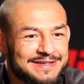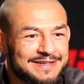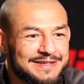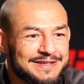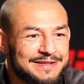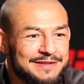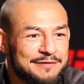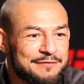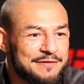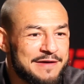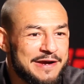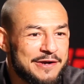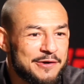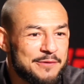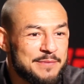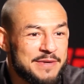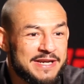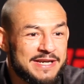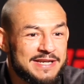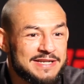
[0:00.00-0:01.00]
in the fighter
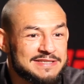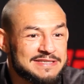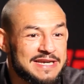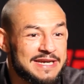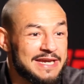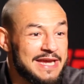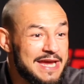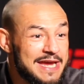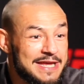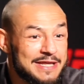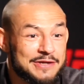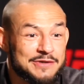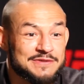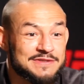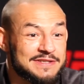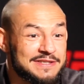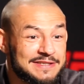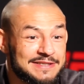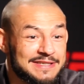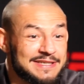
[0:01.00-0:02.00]
meetings like, hey, there's
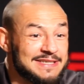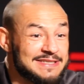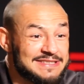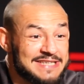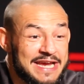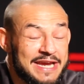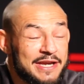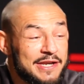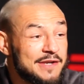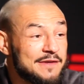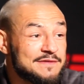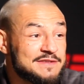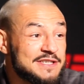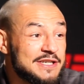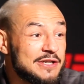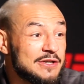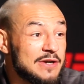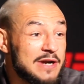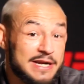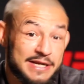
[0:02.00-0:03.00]
an executives
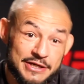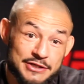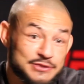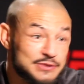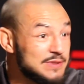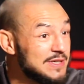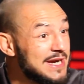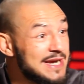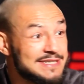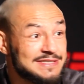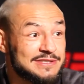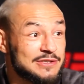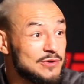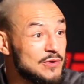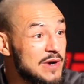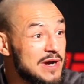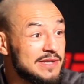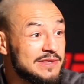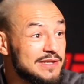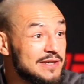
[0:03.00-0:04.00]
here. I need you guys to
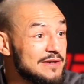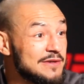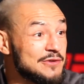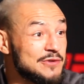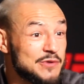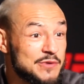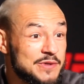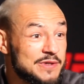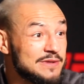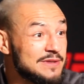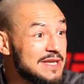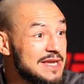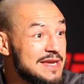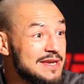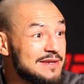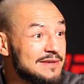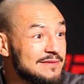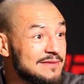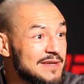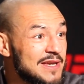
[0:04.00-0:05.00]
go out there and do your
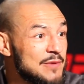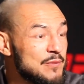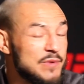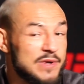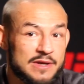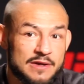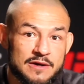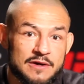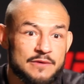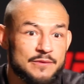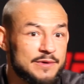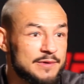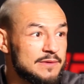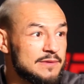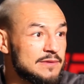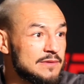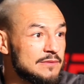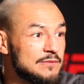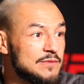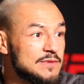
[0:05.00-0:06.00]
thing. And we all would,
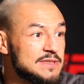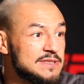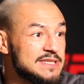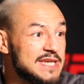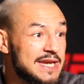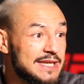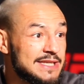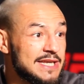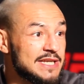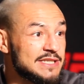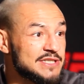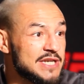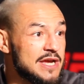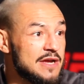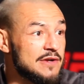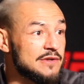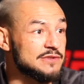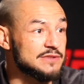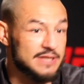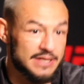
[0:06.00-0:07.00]
would take that
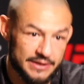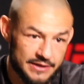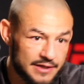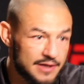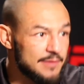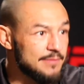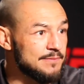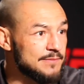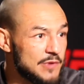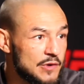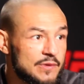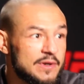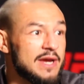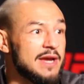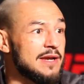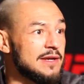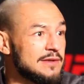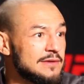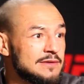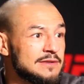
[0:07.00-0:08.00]
challenge like, yep,
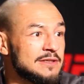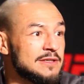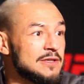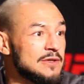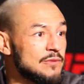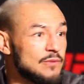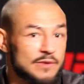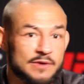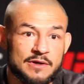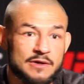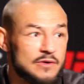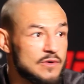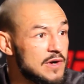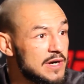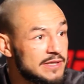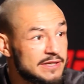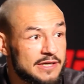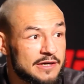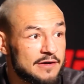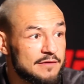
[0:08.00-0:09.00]
okay, we're going to go
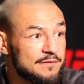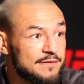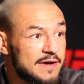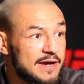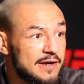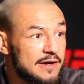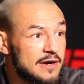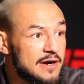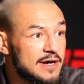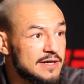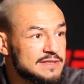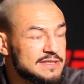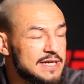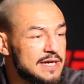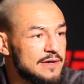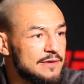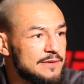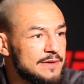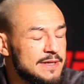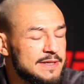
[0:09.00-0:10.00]
out there and fight our hearts
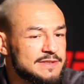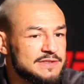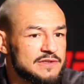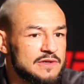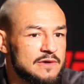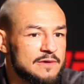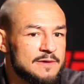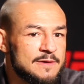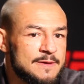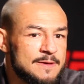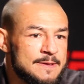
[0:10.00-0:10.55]
out. And so